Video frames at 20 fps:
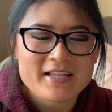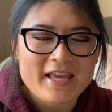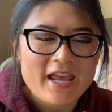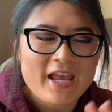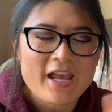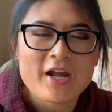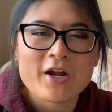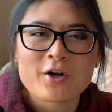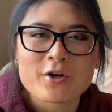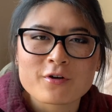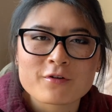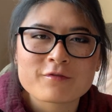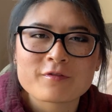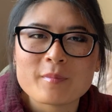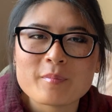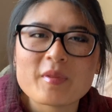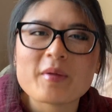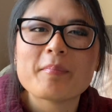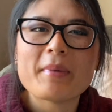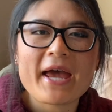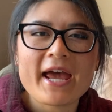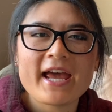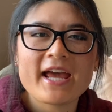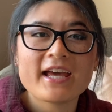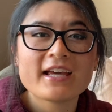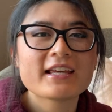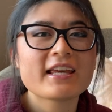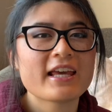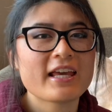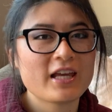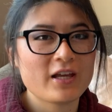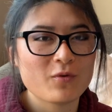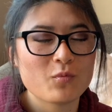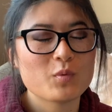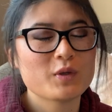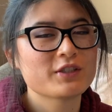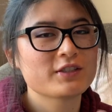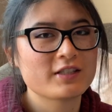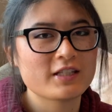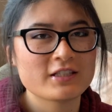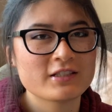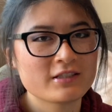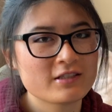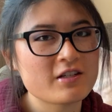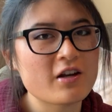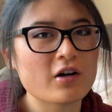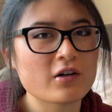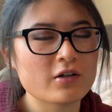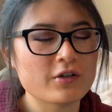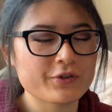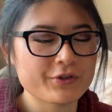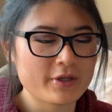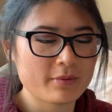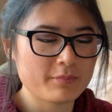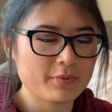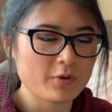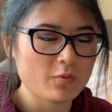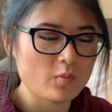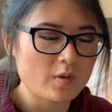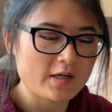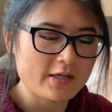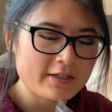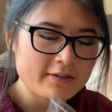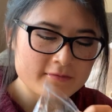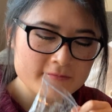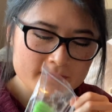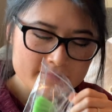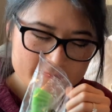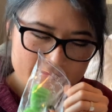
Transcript: air from the bag, it was the snuggle number one.